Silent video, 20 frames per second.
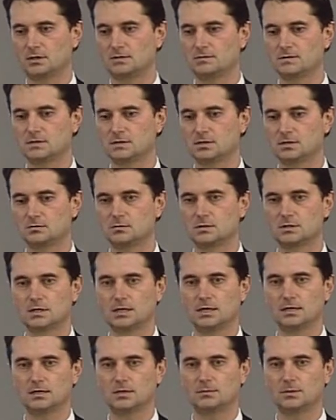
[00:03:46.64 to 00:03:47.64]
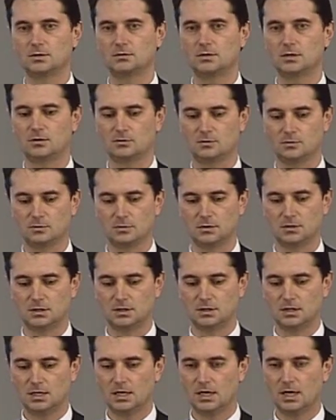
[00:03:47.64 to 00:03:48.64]
so that
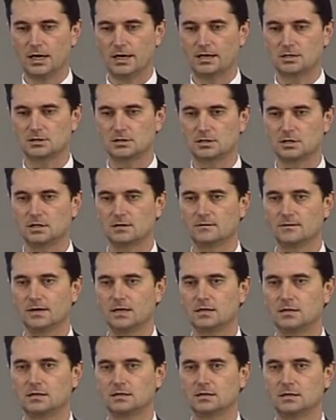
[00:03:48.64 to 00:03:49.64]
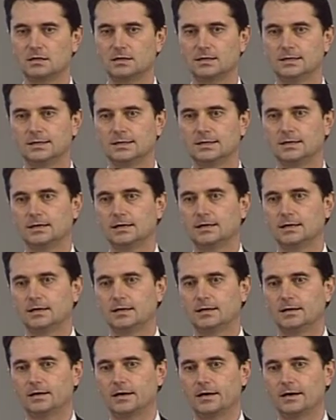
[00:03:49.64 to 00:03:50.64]
all crimes are
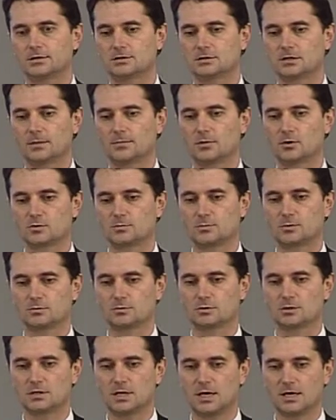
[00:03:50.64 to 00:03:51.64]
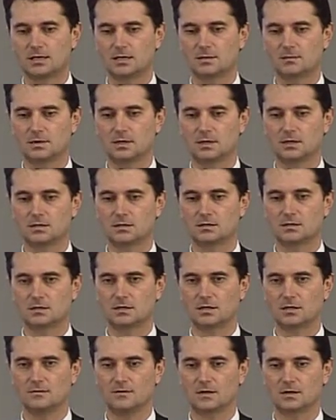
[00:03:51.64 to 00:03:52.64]
clearly
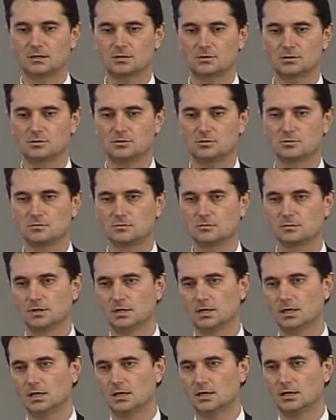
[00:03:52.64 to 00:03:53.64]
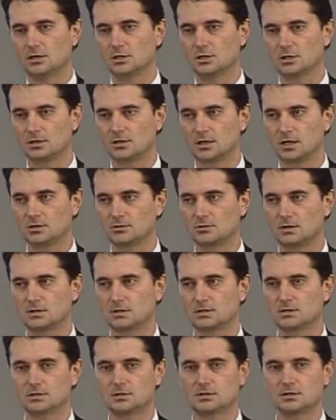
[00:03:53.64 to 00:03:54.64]
spoken about and
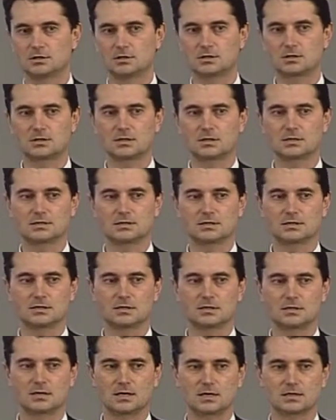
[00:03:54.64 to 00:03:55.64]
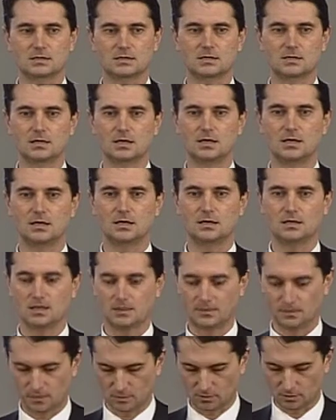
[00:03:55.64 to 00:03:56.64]
enumerated. All crimes should be
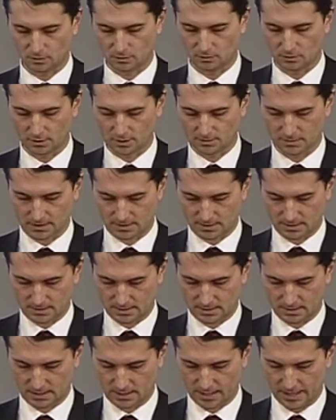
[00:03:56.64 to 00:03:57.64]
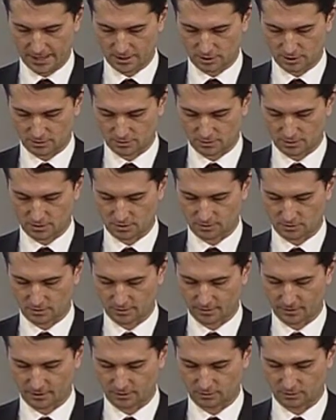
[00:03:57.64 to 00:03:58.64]
investigated and
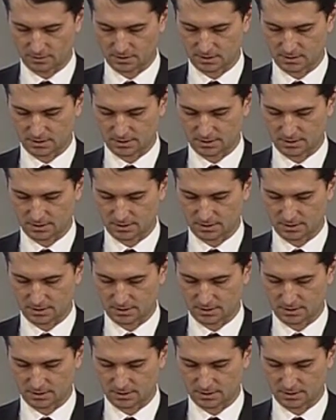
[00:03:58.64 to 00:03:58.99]
assessed.